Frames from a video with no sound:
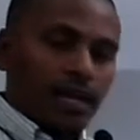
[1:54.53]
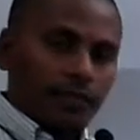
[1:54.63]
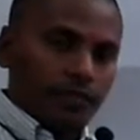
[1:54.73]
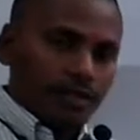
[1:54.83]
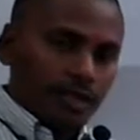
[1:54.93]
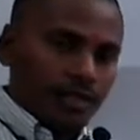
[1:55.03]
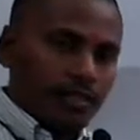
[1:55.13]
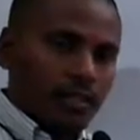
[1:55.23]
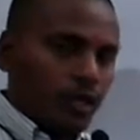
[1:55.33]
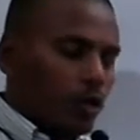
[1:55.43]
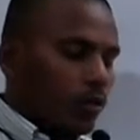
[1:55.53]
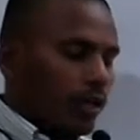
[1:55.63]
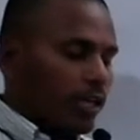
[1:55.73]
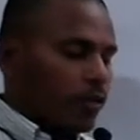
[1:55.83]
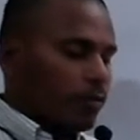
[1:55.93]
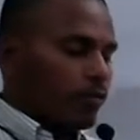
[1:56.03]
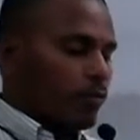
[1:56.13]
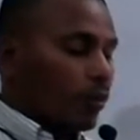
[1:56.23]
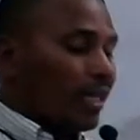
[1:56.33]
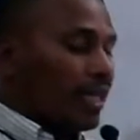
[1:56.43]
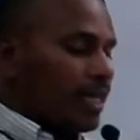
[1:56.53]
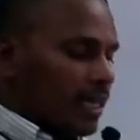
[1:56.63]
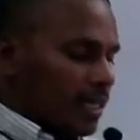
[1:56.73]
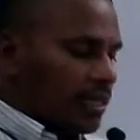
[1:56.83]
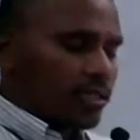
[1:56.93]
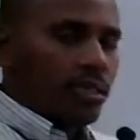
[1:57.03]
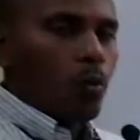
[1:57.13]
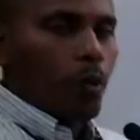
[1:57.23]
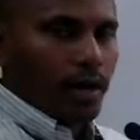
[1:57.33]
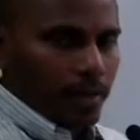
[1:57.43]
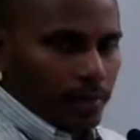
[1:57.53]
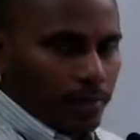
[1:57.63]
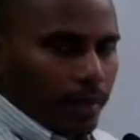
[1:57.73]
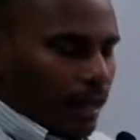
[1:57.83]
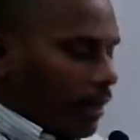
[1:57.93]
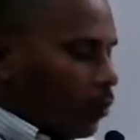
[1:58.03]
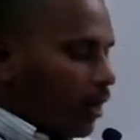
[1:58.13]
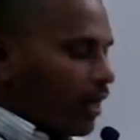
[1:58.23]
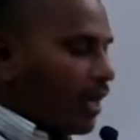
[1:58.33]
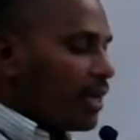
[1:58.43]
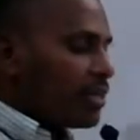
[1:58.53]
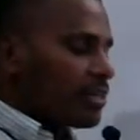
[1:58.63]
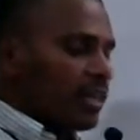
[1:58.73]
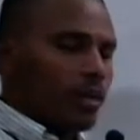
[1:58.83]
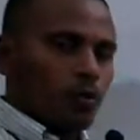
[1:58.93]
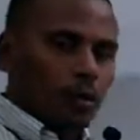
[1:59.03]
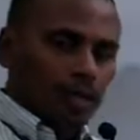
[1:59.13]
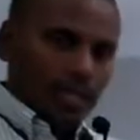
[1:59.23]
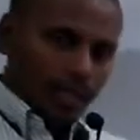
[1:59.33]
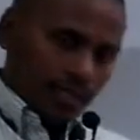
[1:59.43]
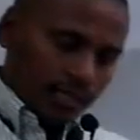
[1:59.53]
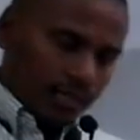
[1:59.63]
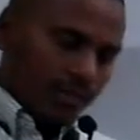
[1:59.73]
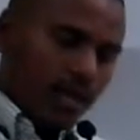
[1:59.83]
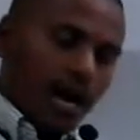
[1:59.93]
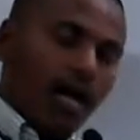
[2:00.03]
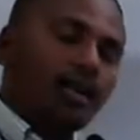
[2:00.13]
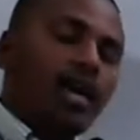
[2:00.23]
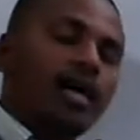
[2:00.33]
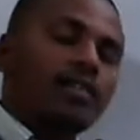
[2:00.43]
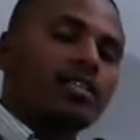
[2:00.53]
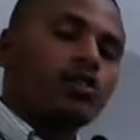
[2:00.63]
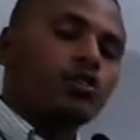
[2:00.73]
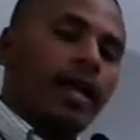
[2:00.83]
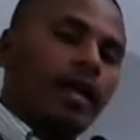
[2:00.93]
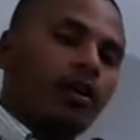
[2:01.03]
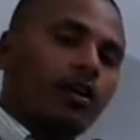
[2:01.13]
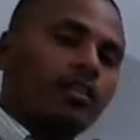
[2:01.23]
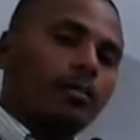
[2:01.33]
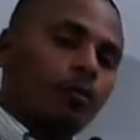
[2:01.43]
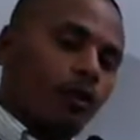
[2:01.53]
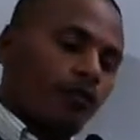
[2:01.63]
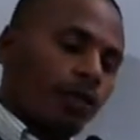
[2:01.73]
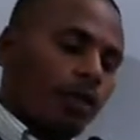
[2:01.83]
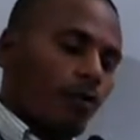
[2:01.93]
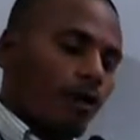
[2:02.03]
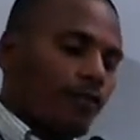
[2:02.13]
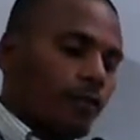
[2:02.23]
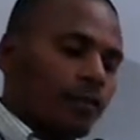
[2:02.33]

if he sells 20, 20 liters in one day? In one day, he is selling 20 liters and they asked us to calculate the profit and profit